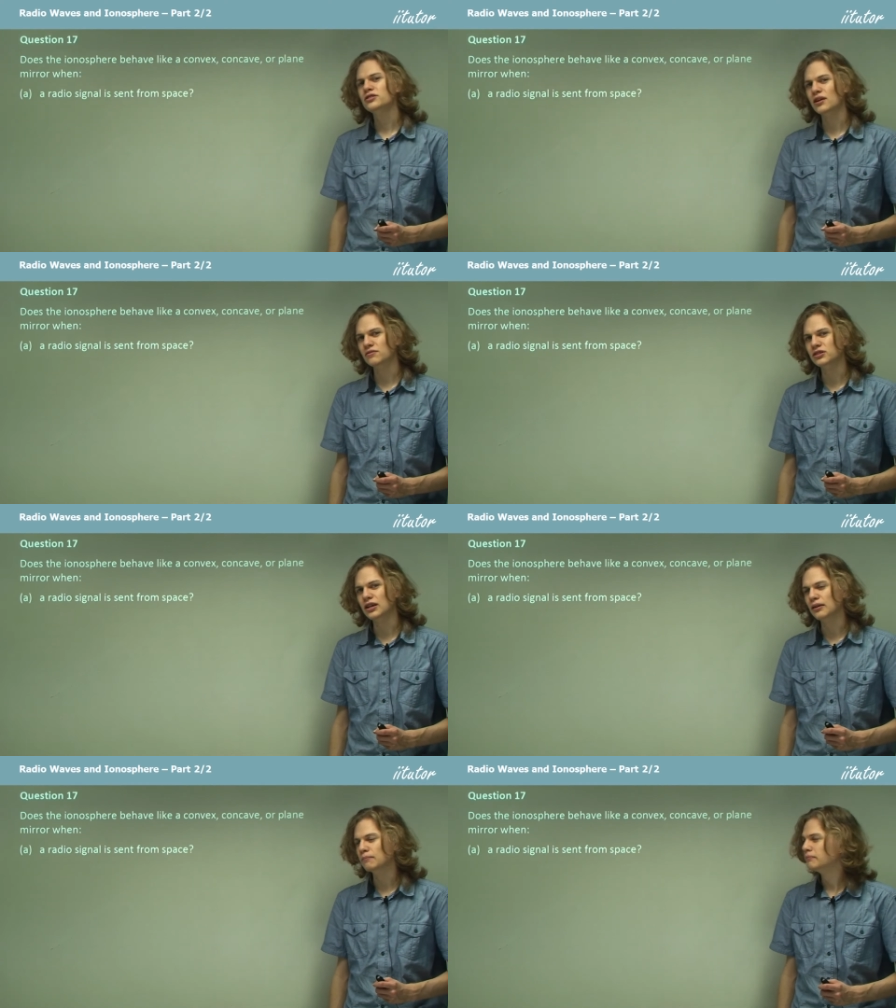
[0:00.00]

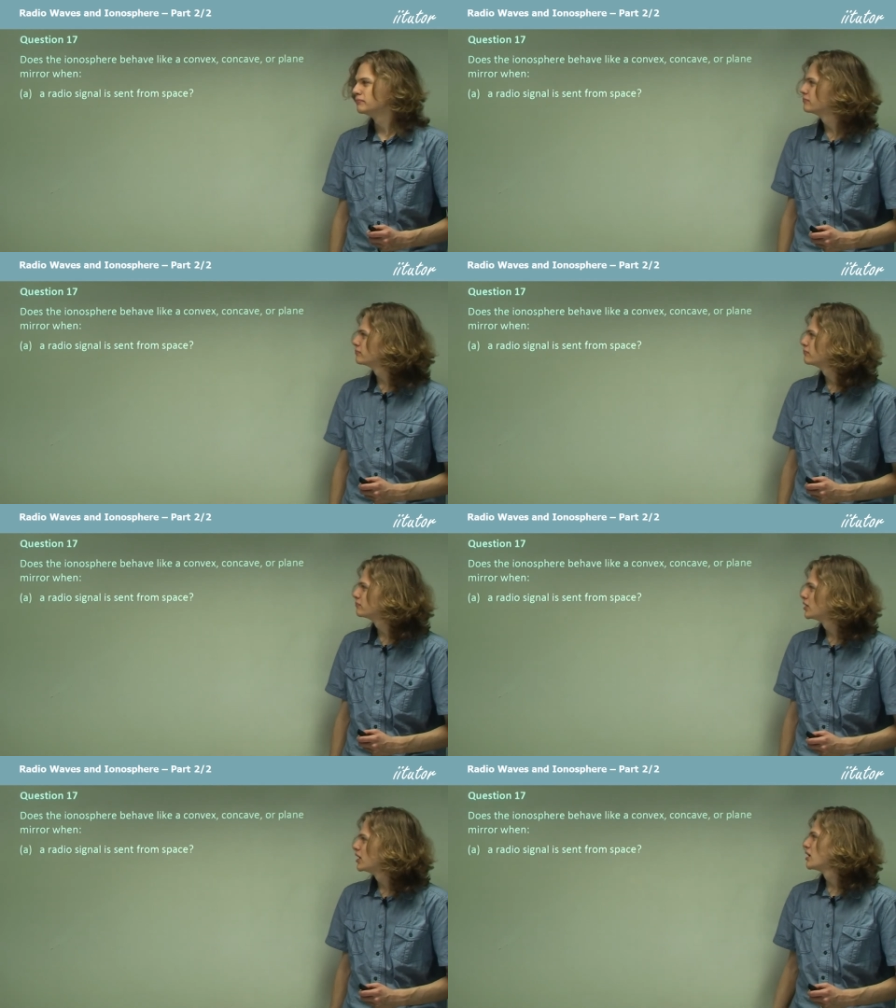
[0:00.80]
17.
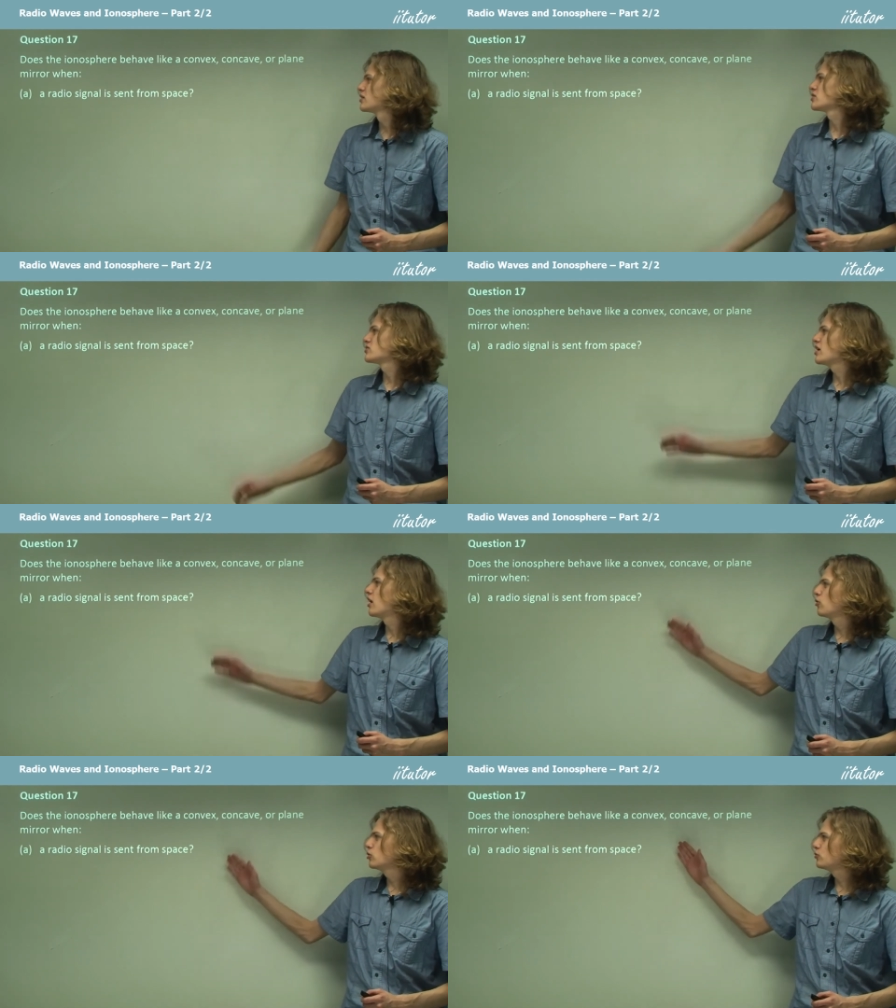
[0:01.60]
Does the
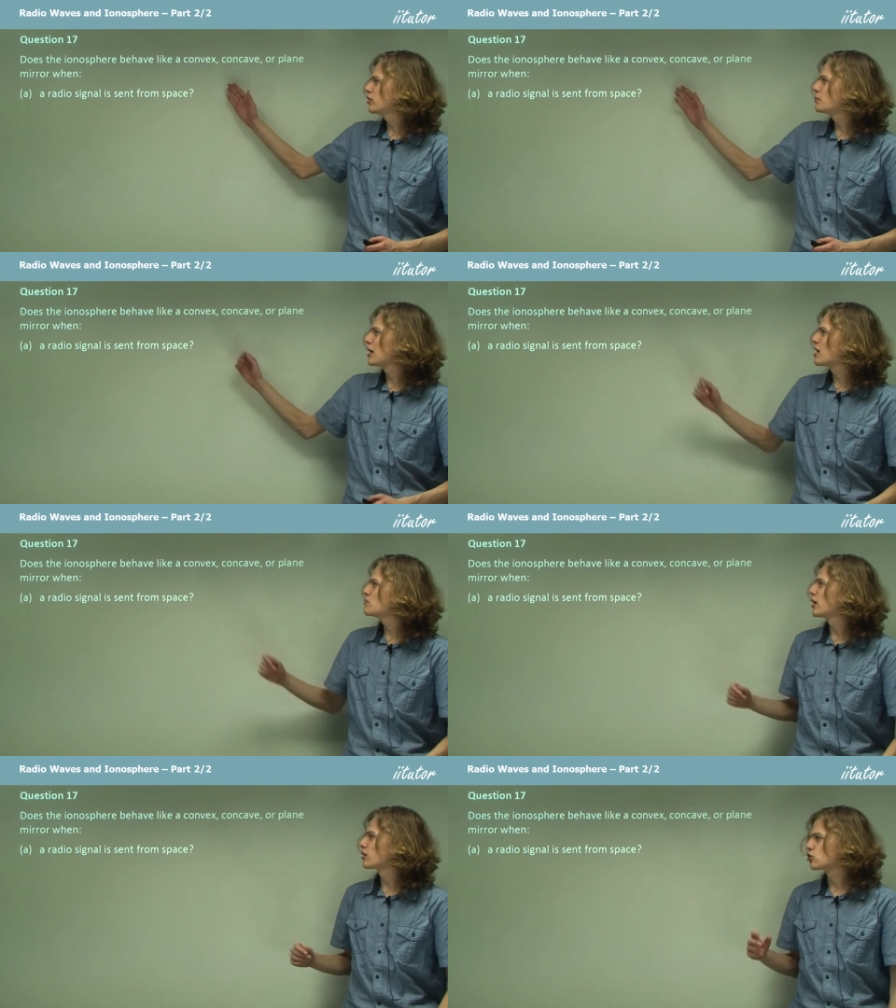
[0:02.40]
ionosphere behave
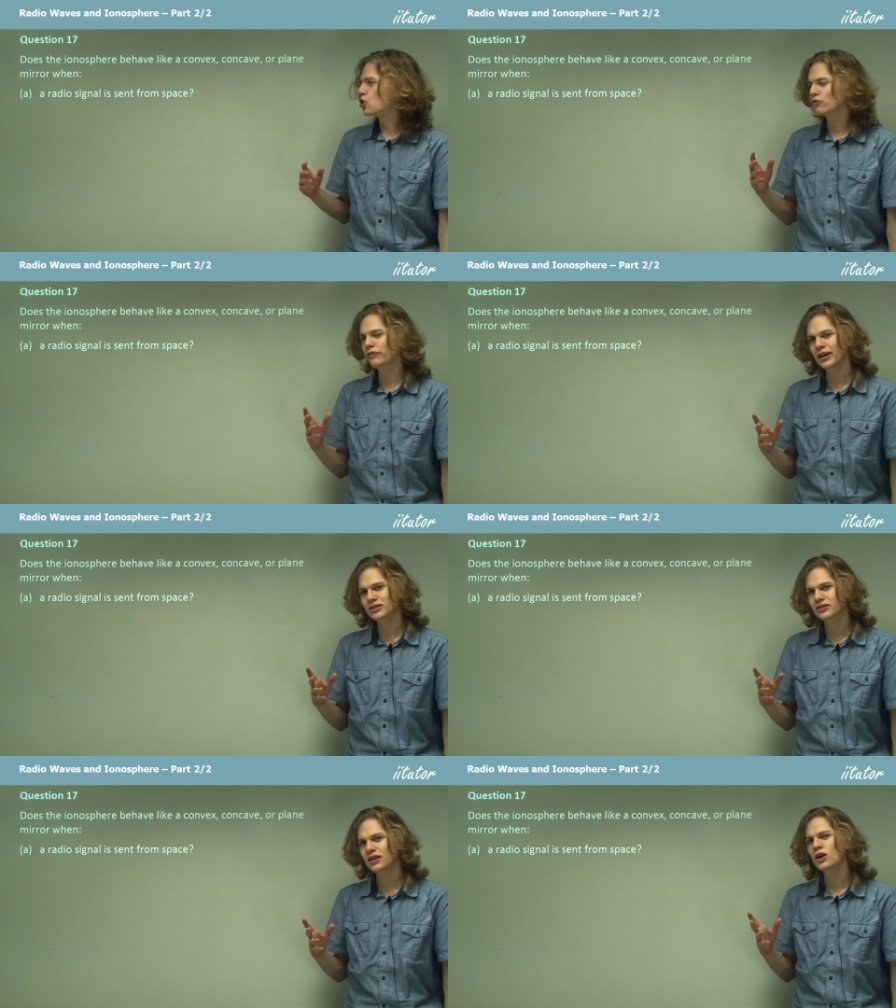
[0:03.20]
like a
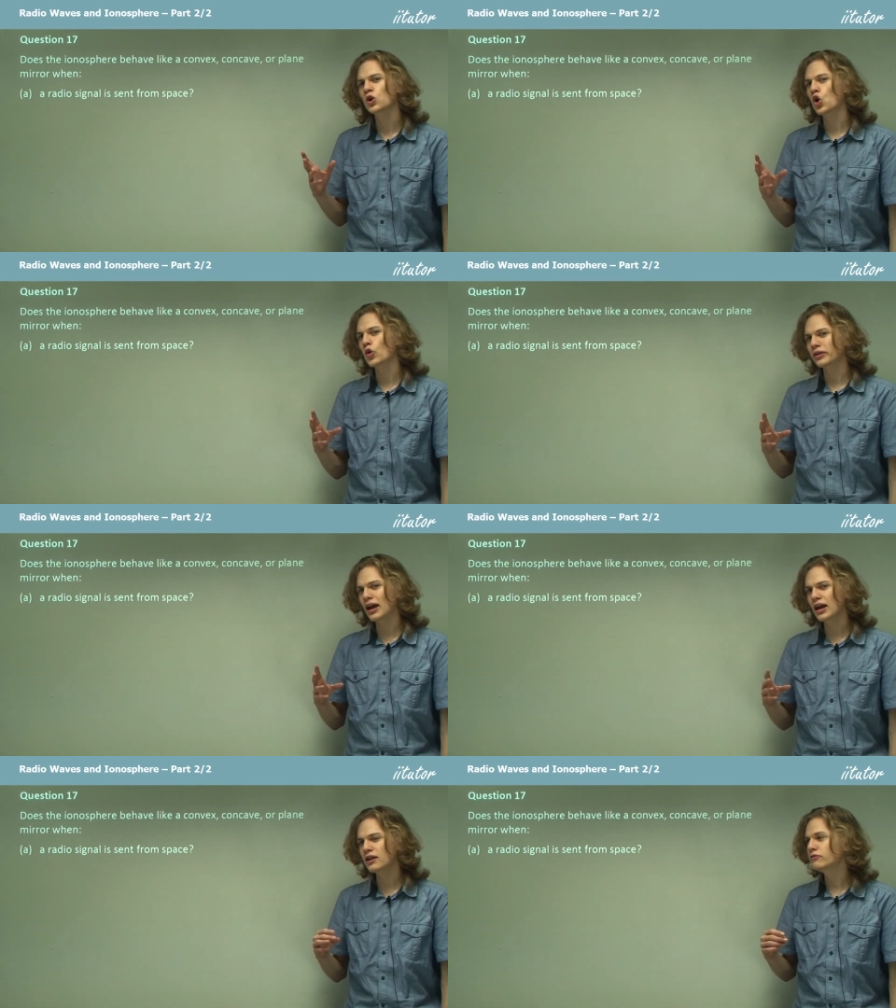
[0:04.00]
convex,
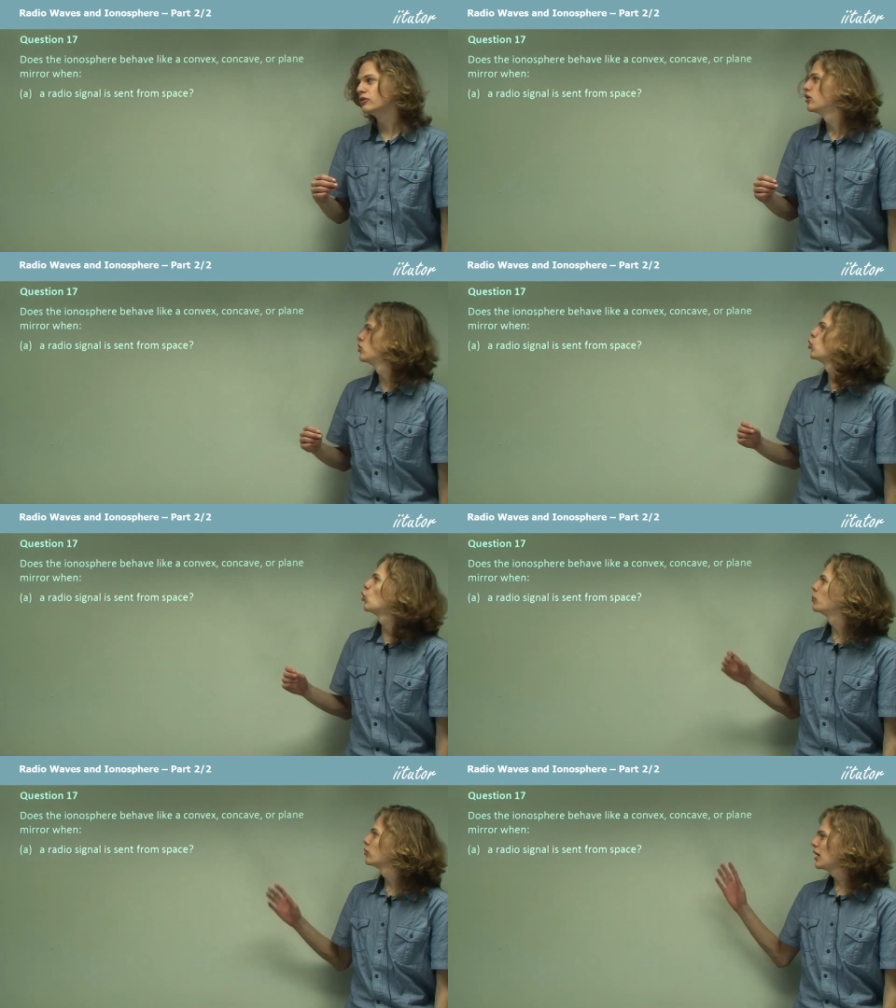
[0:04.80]
concave,
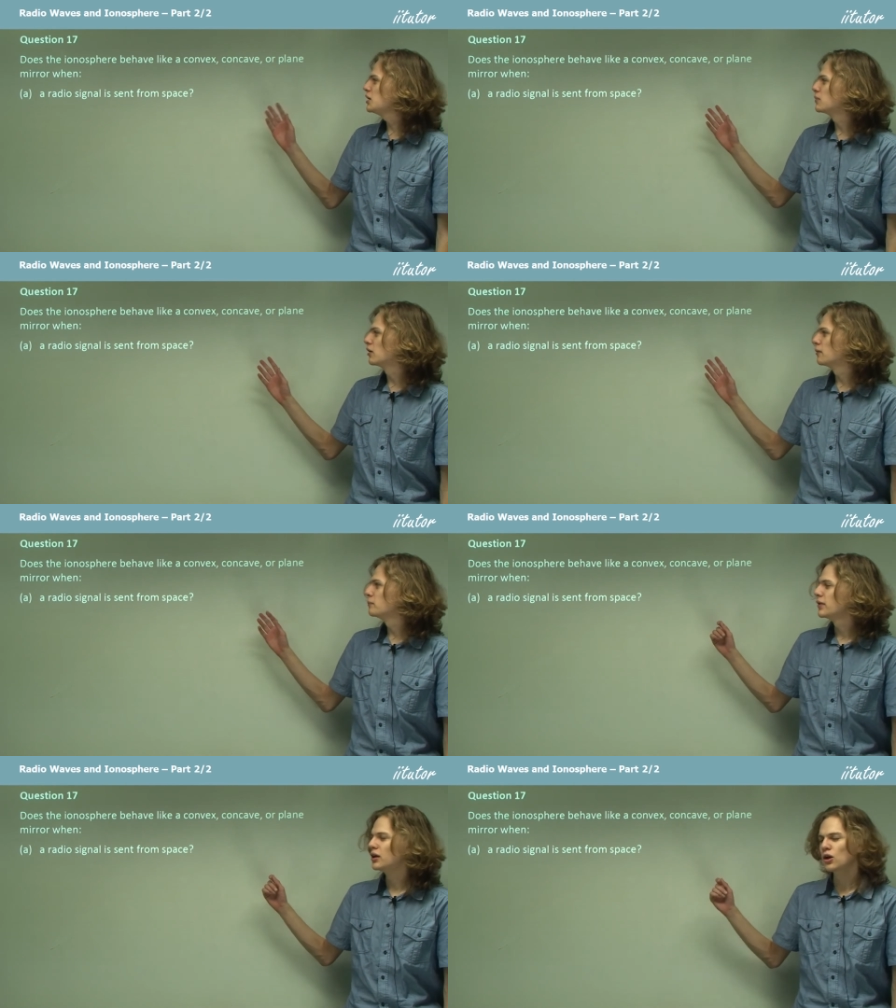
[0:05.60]
or plane mirror
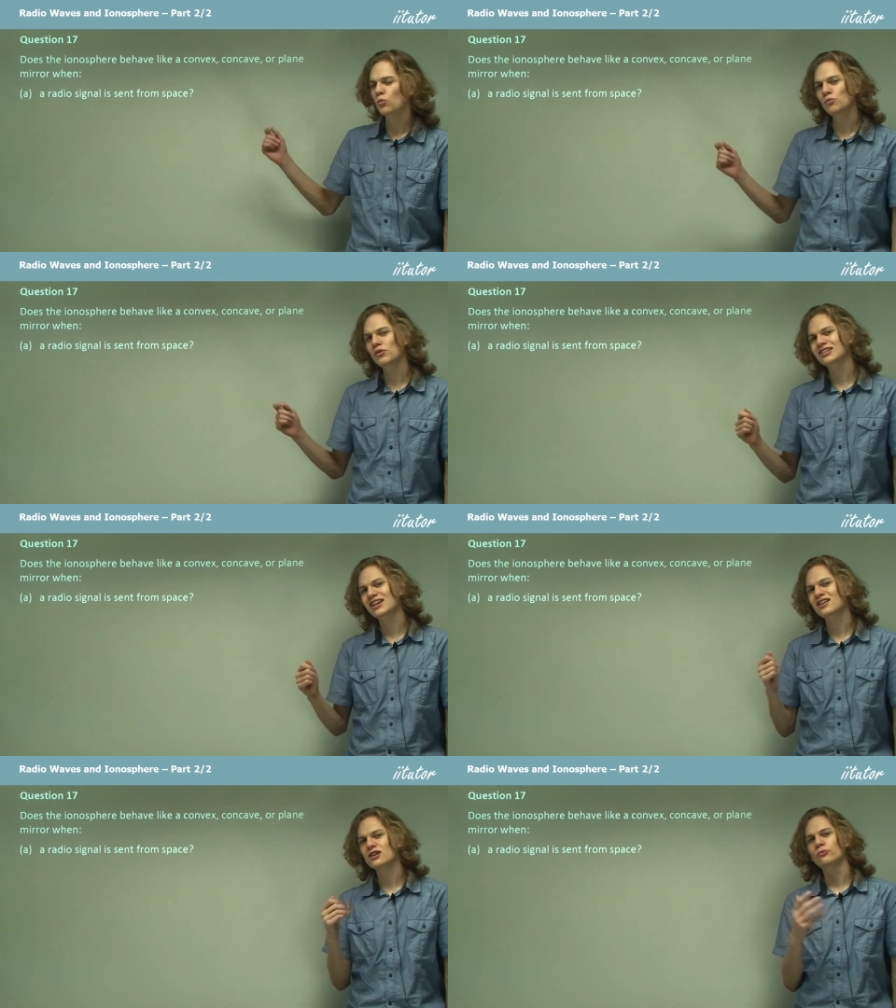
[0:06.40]
when we're
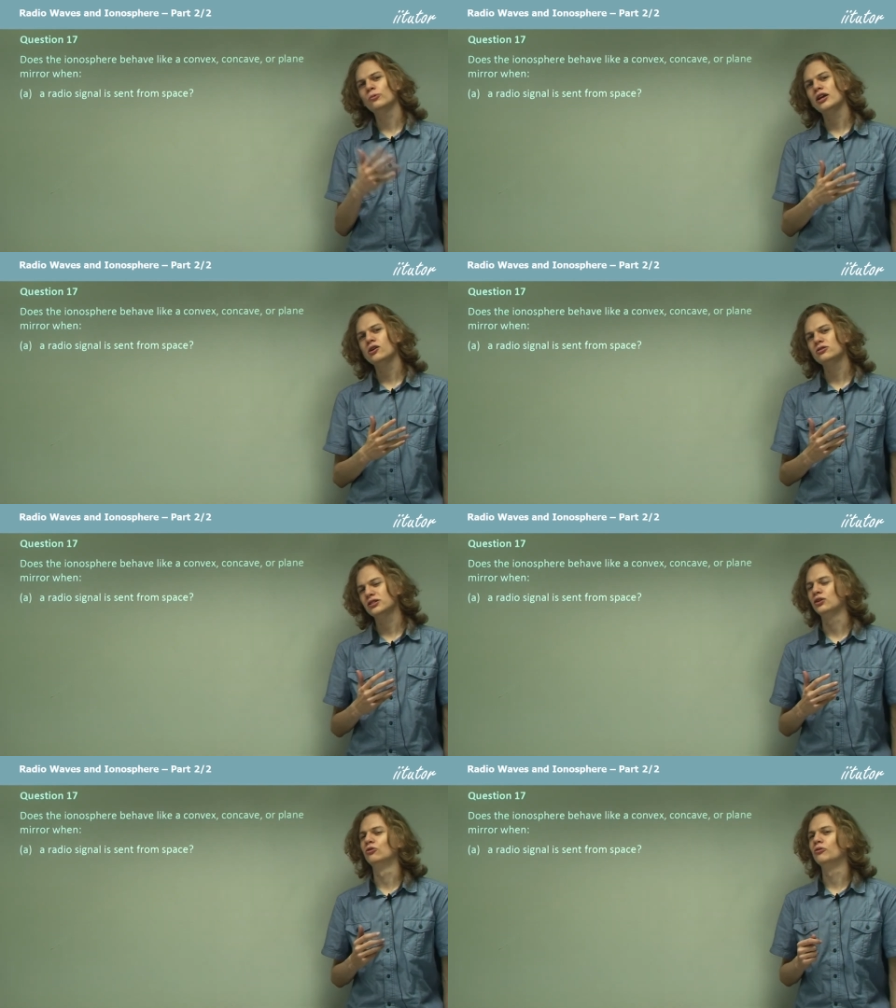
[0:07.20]
sending a radio
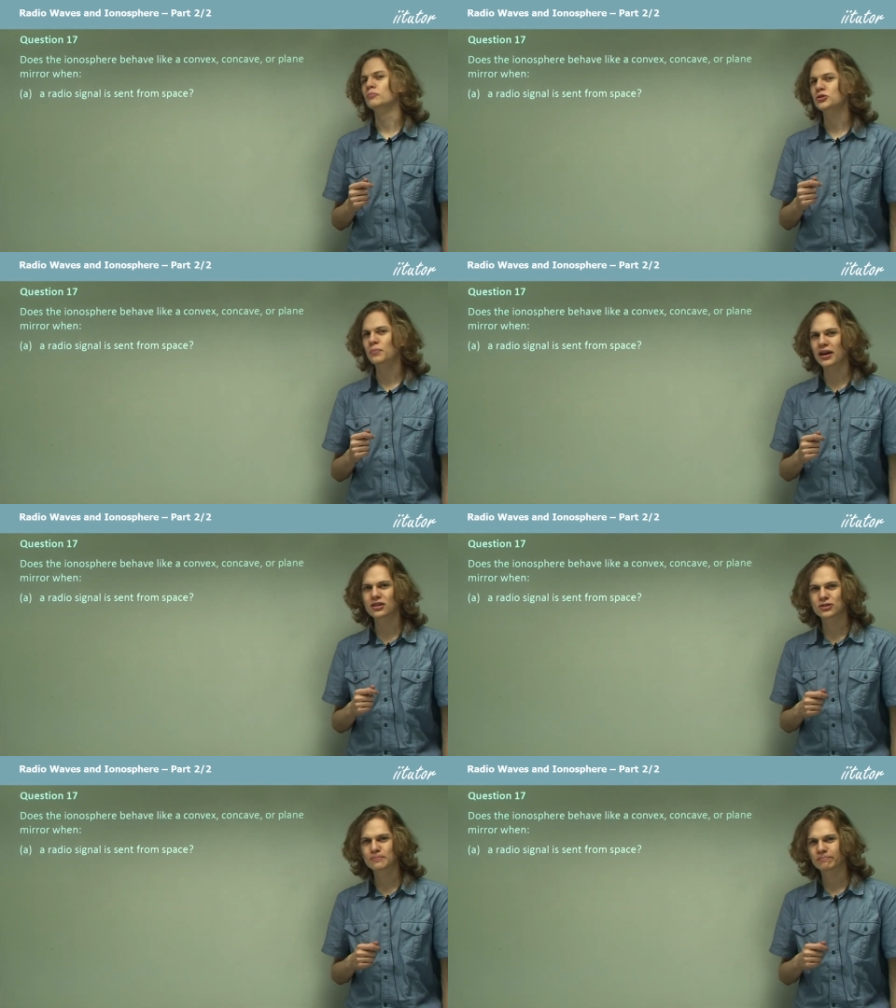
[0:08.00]
signal from
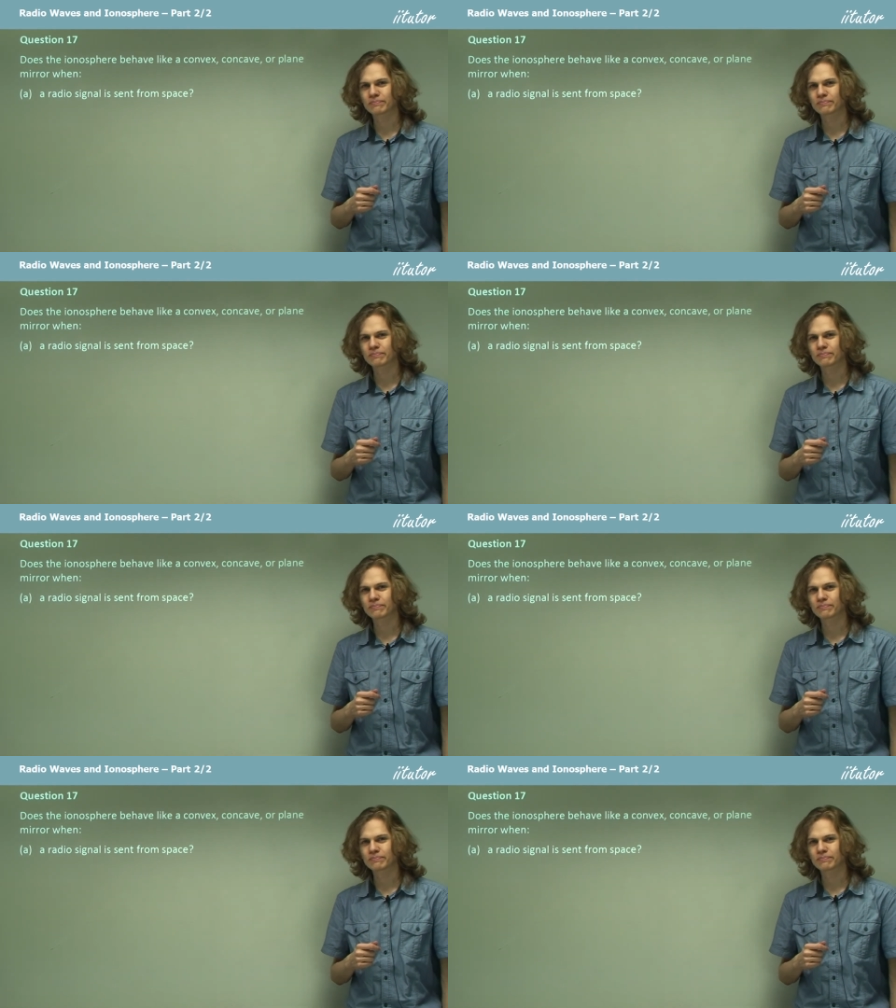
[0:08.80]
space?